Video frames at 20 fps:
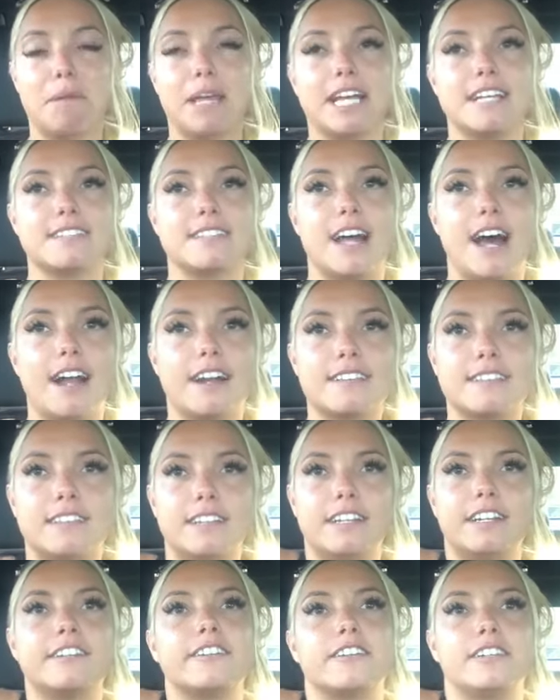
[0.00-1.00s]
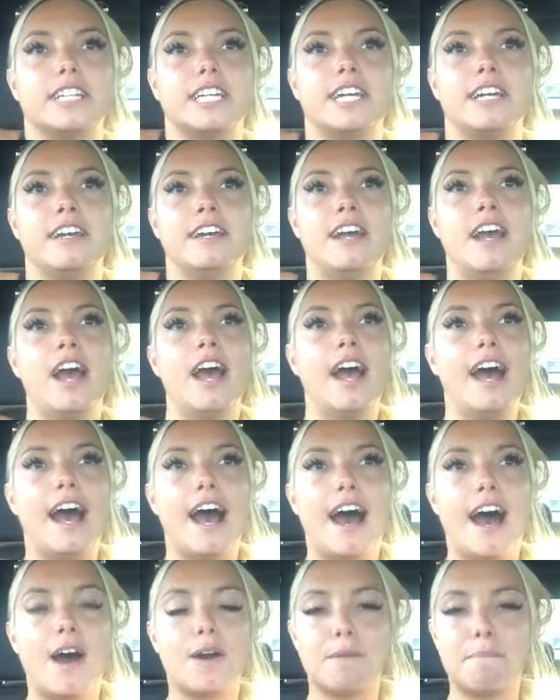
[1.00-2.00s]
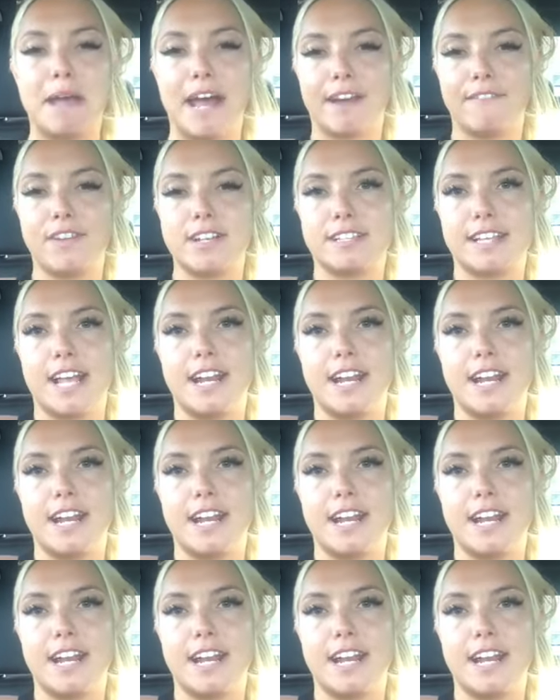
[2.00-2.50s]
because that is literally how to manifest